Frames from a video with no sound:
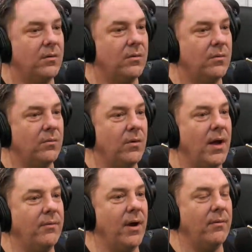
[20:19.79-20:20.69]

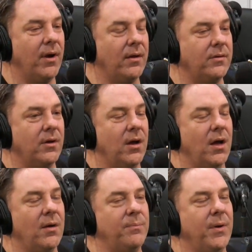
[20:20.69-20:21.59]
Right, right, right.
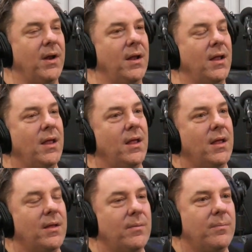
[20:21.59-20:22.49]
Uh, but
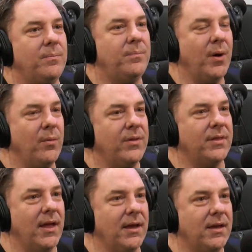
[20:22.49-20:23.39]
but with
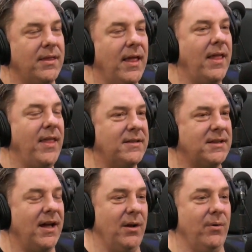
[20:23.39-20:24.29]
like and that's
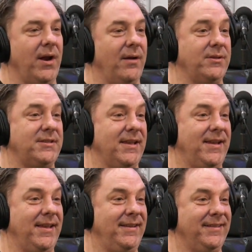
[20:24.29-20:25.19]
kind of what I was
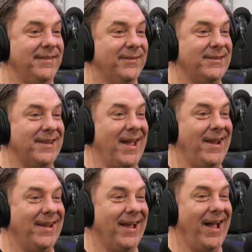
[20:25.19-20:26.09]
thinking. Right. Was like
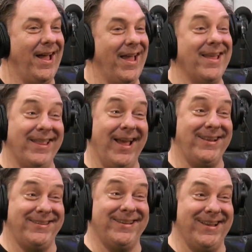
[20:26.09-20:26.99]
we eh,
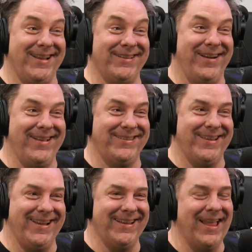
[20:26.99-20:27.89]
that's exactly what I was
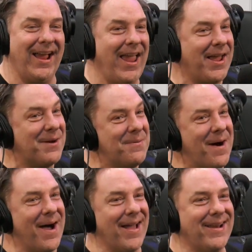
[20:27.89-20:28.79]
thinking. Like, hey, come
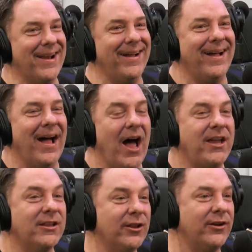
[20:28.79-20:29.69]
on, you know, I
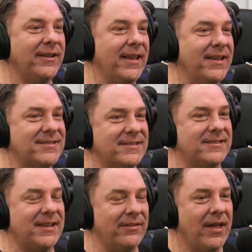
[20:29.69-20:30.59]
can learn these and
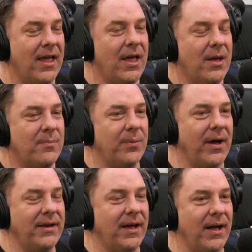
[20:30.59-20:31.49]
stuff.
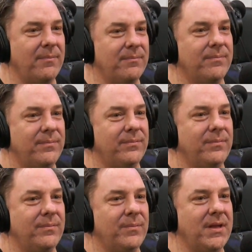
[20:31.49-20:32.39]
But um,
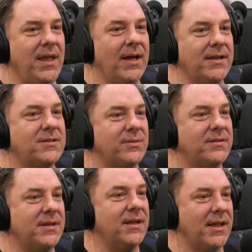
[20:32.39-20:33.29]
but yeah, that's what I
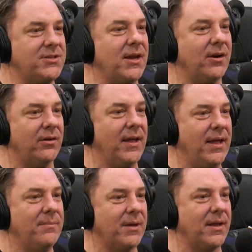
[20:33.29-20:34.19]
was thinking. Like Darrell
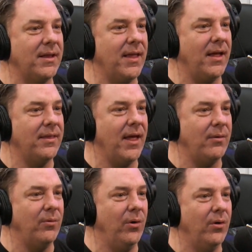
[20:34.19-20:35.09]
Hammond, uh, that that
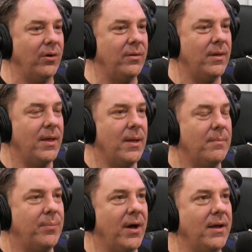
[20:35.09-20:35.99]
role, right?
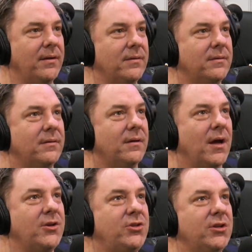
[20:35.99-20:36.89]
but
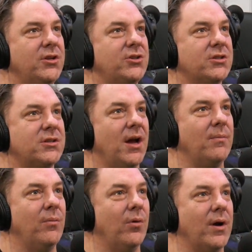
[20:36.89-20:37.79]
I should have just got
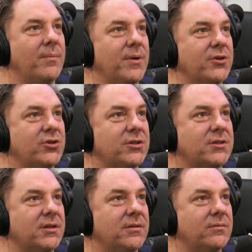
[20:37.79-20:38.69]
more
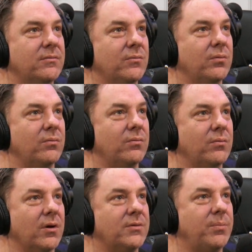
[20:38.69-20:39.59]
ambitious and
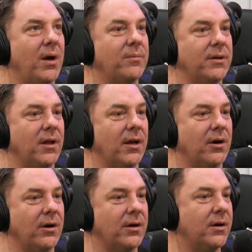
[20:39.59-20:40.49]
worked probably a lot
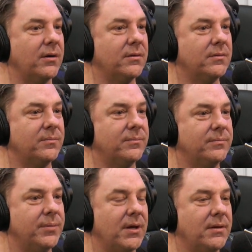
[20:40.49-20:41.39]
harder. Yeah. But